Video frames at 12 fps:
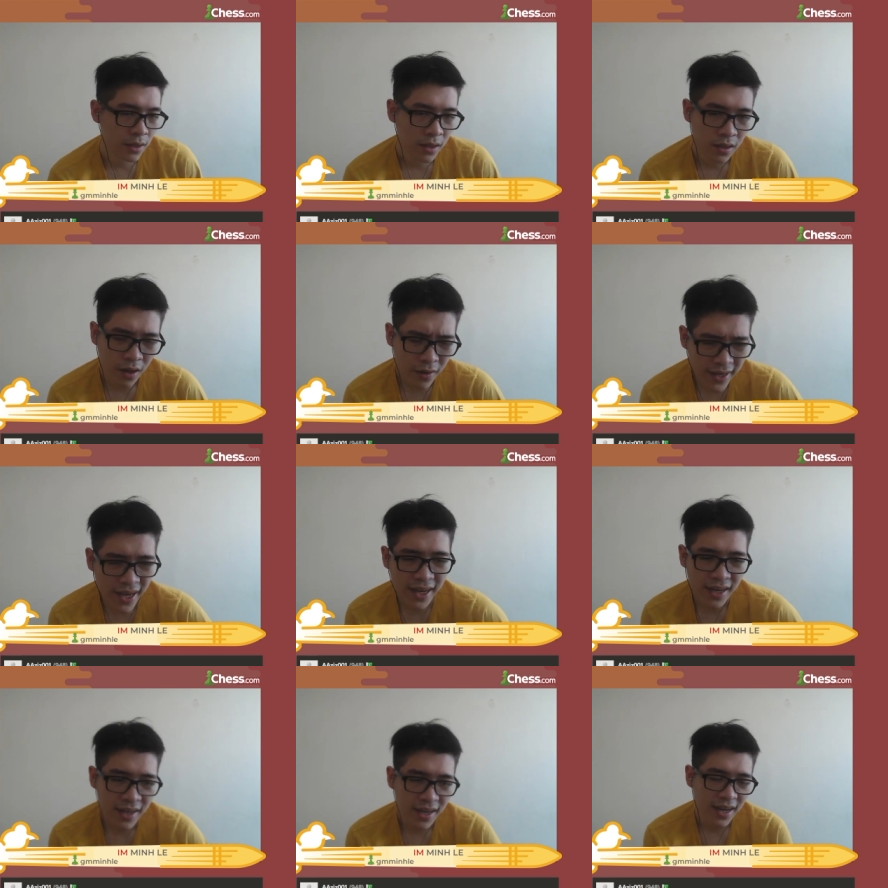Okay,
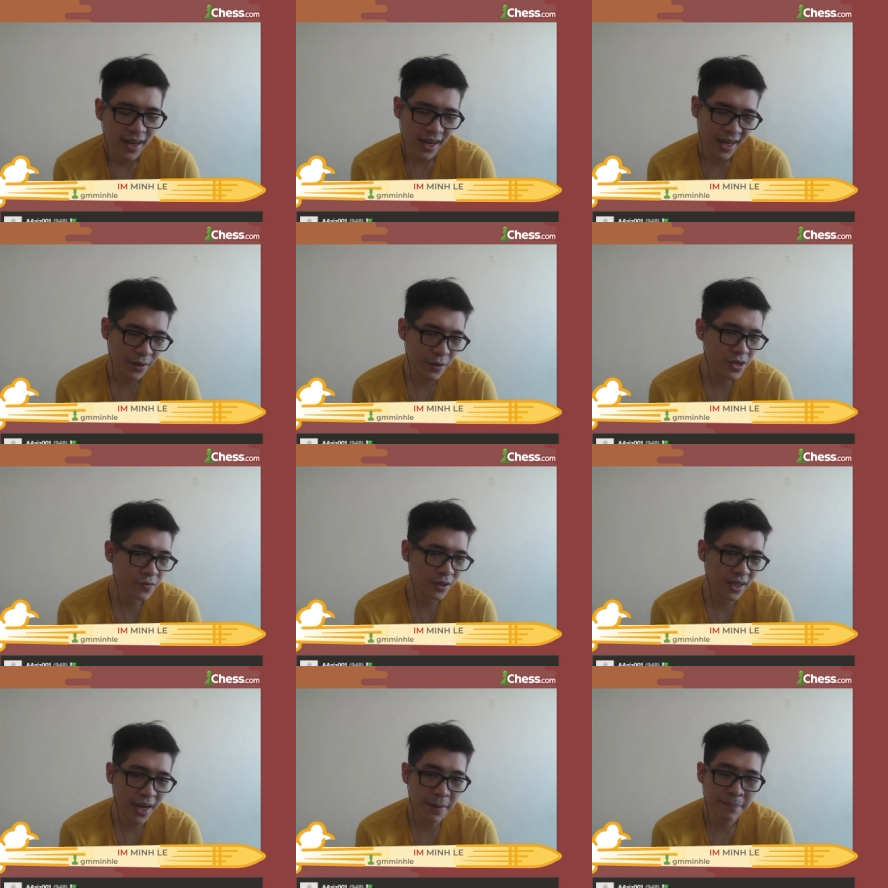any question for the
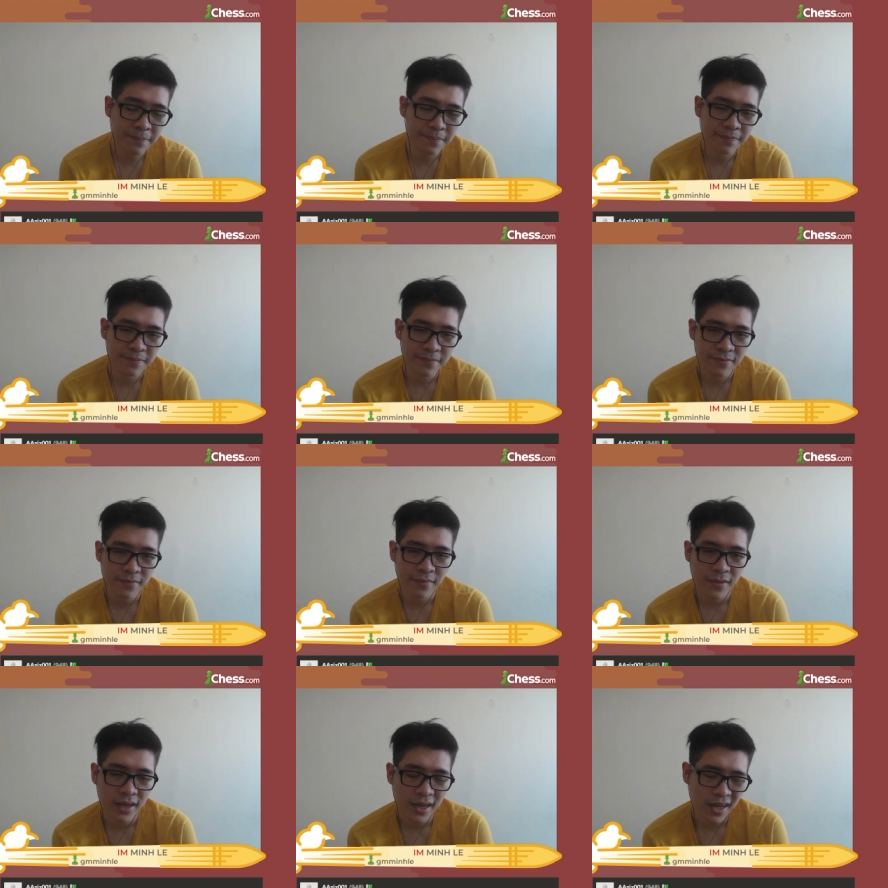game?
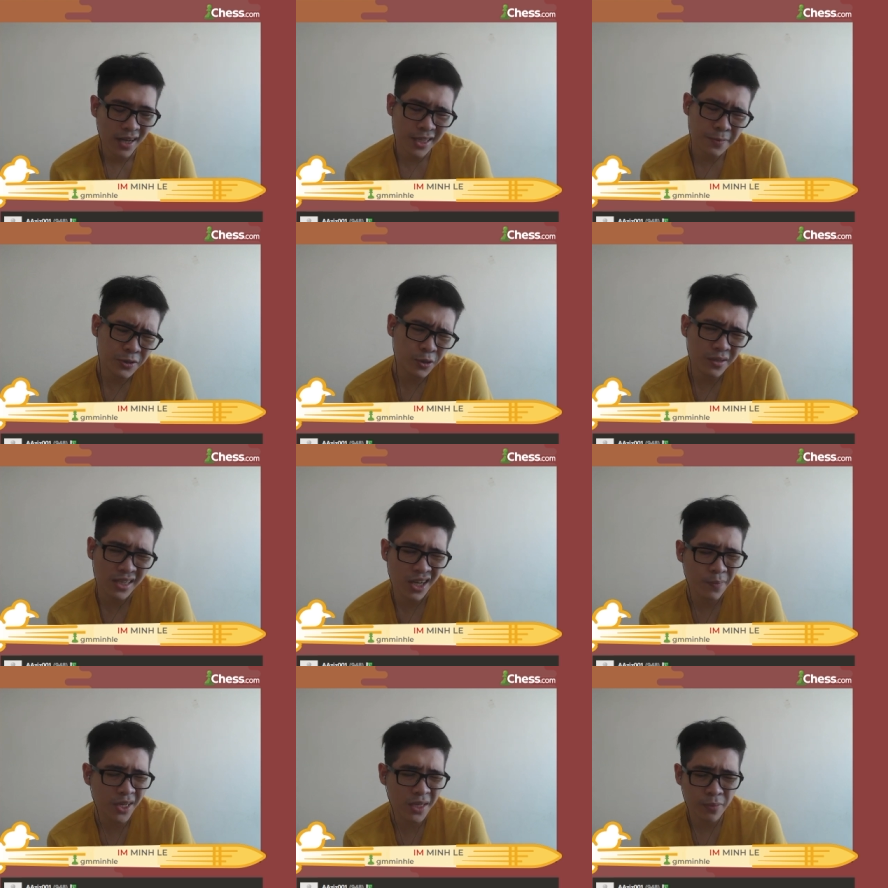Especially the
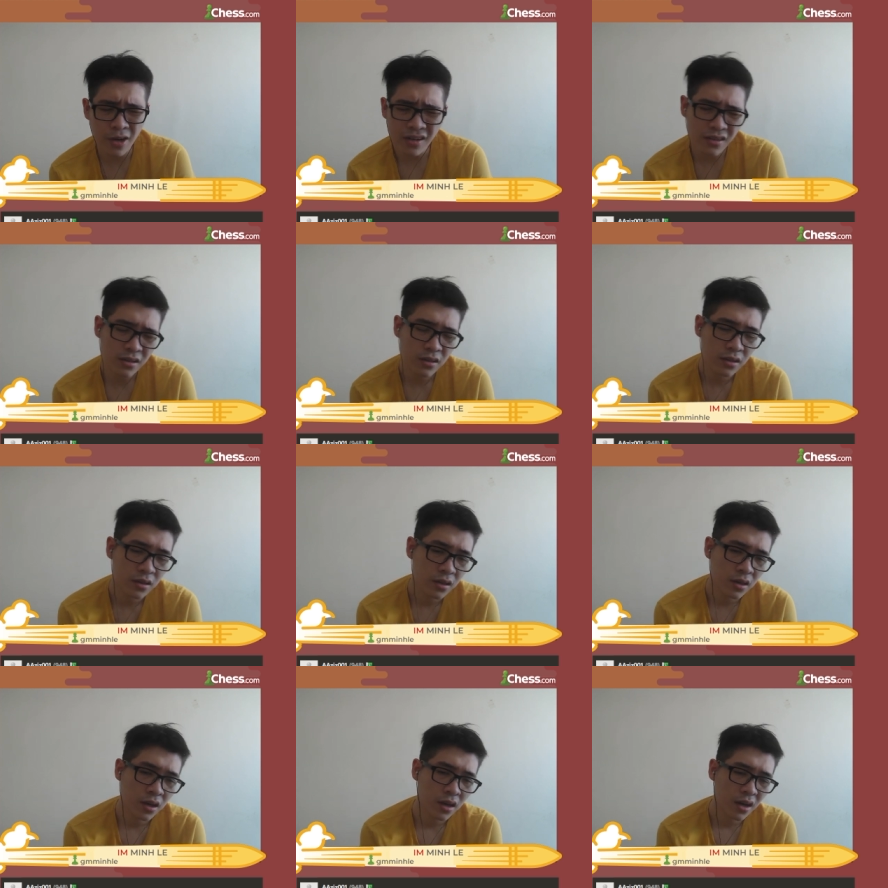opening part.
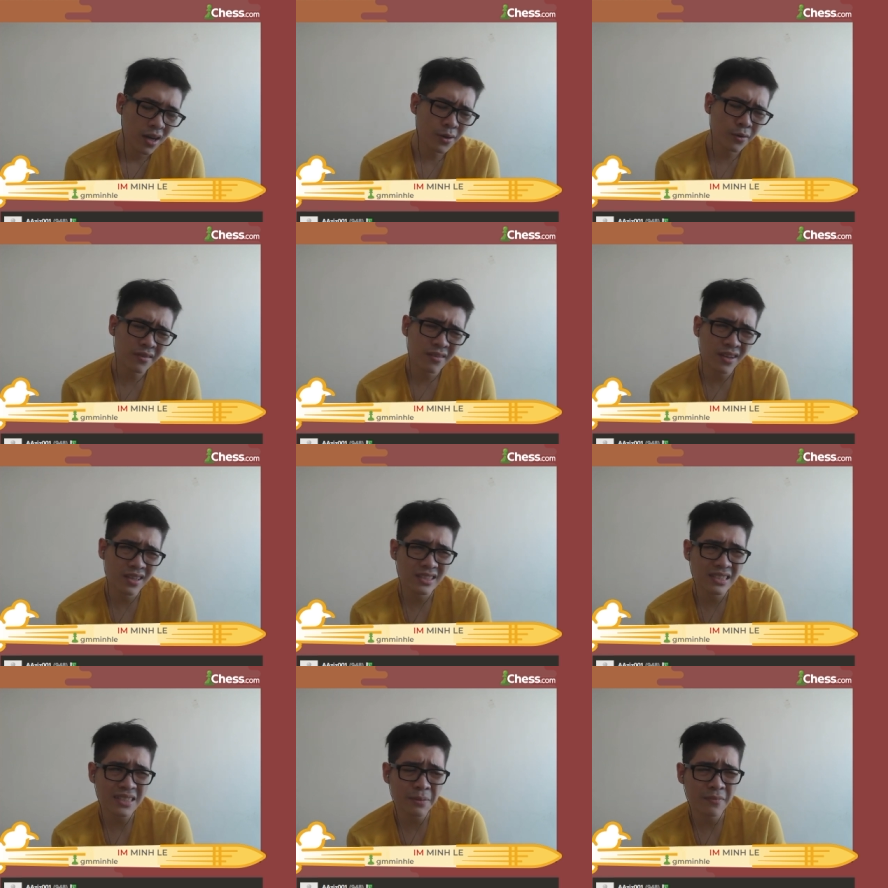I don't think
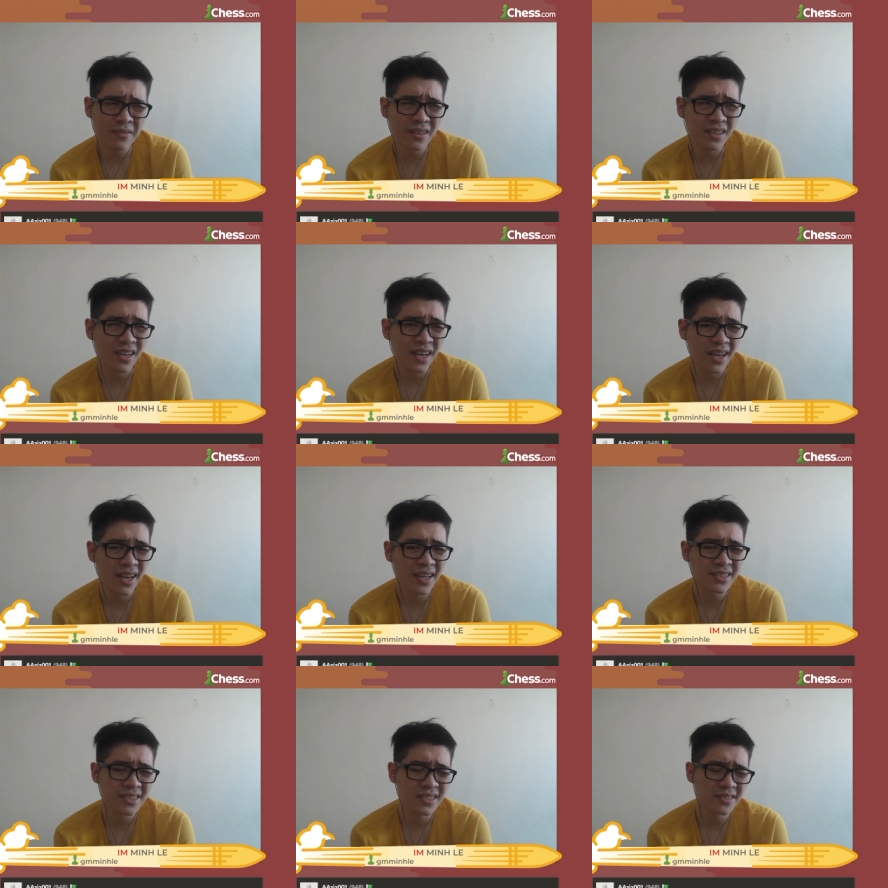something
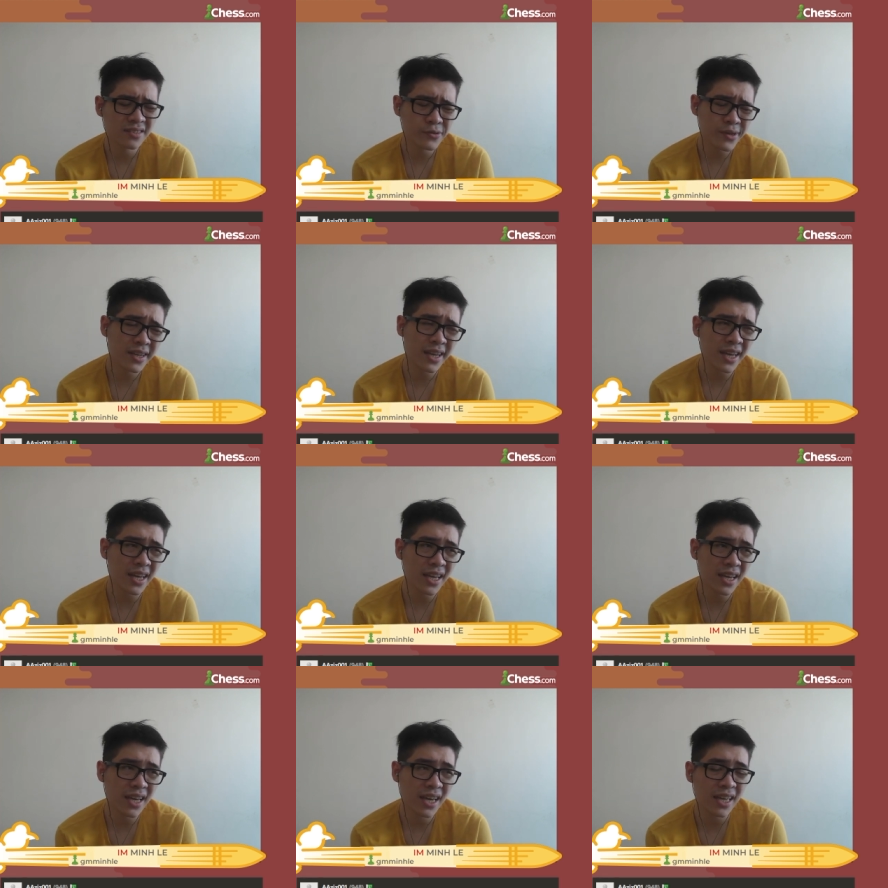is tricky
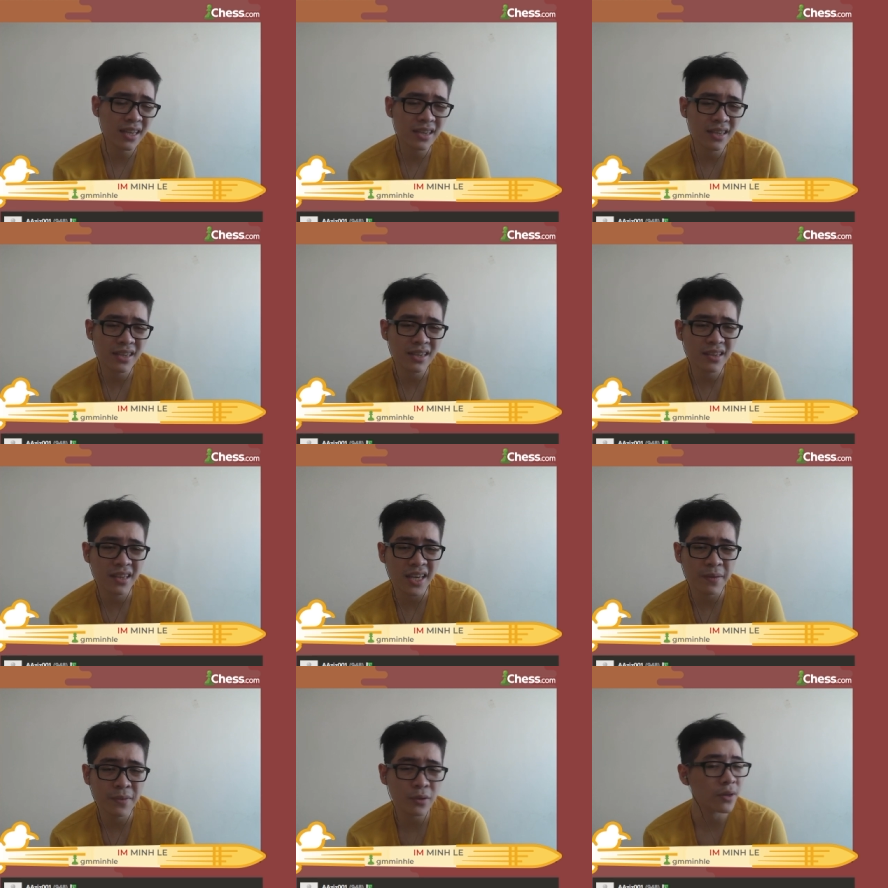in the
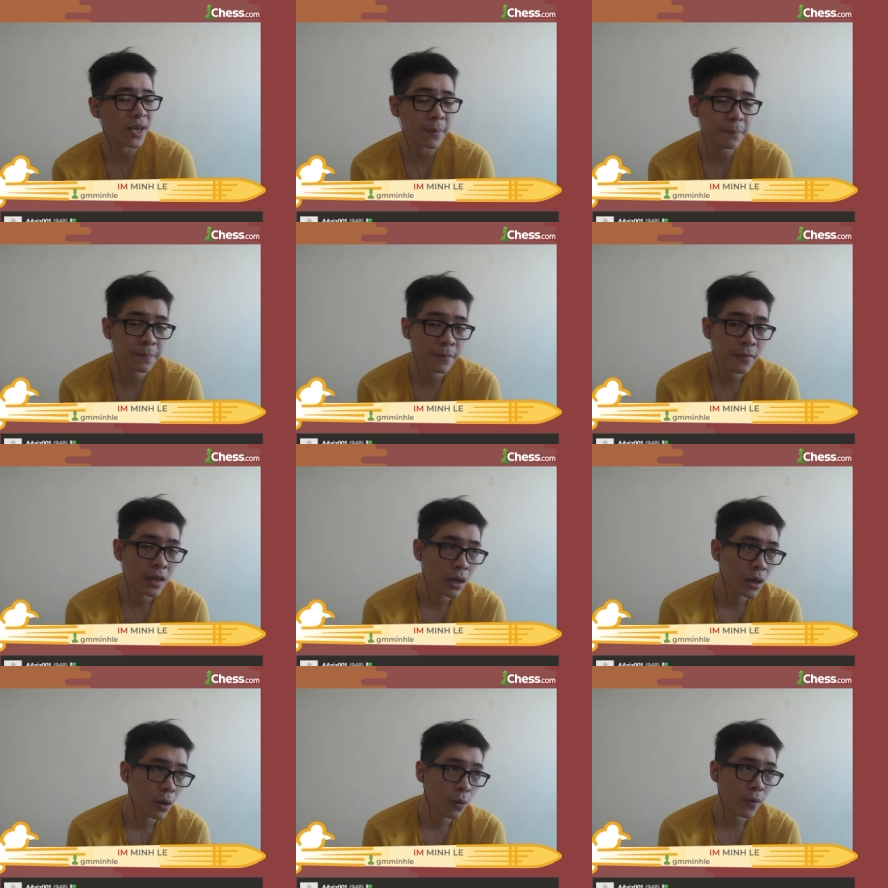middle game
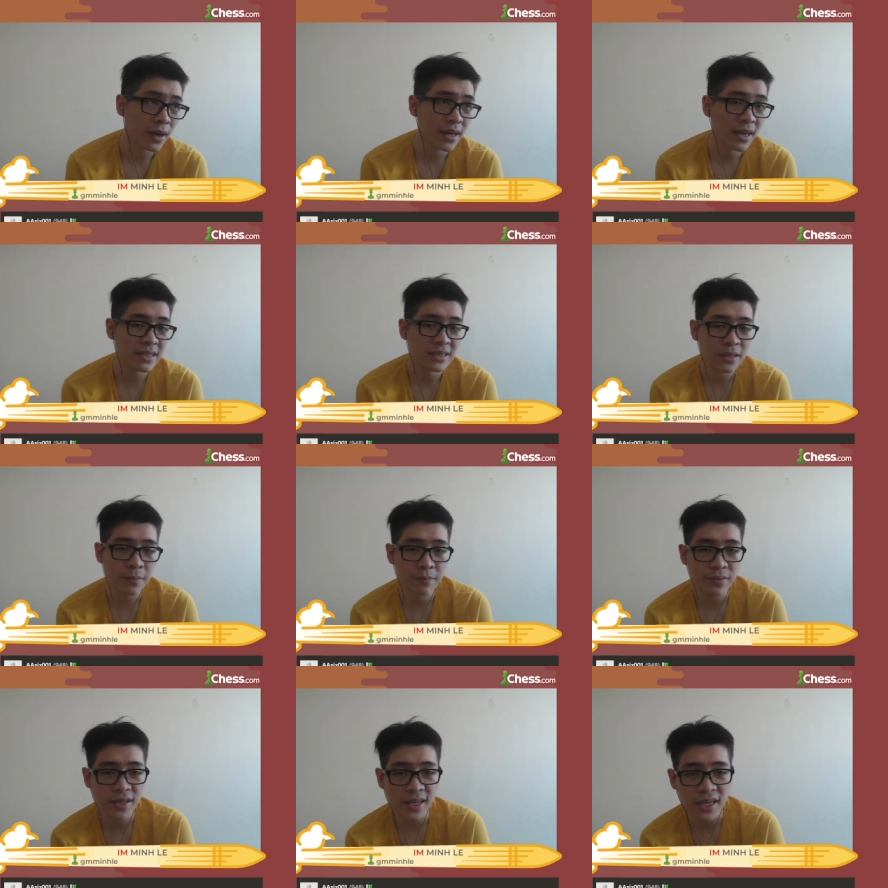when he
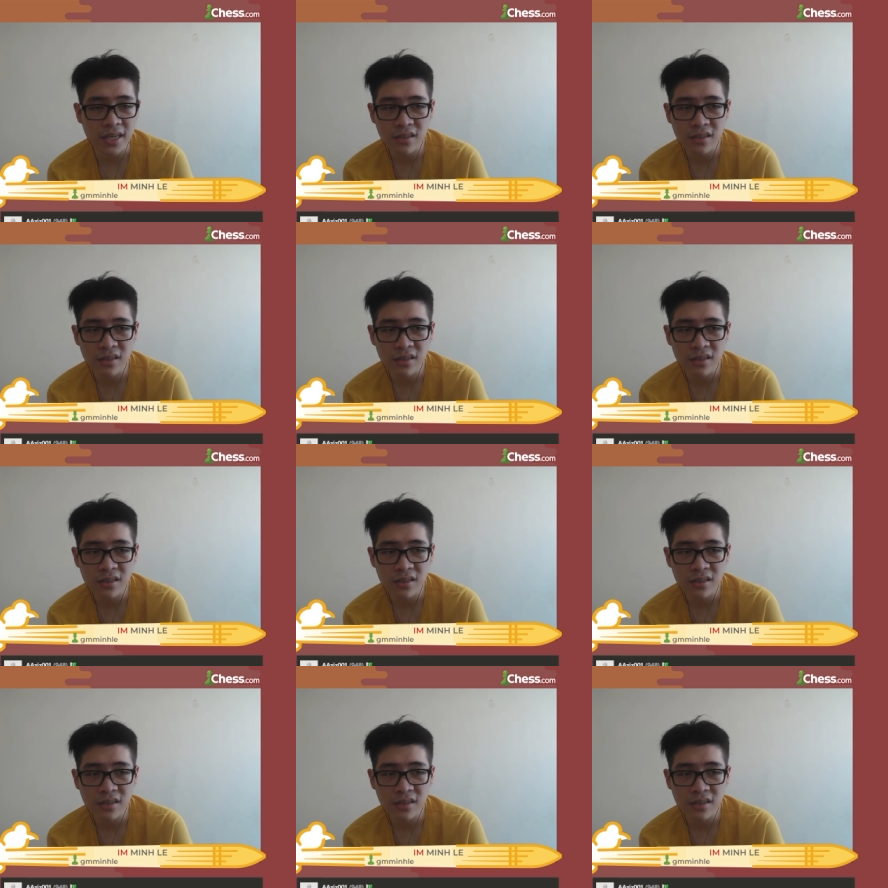simply,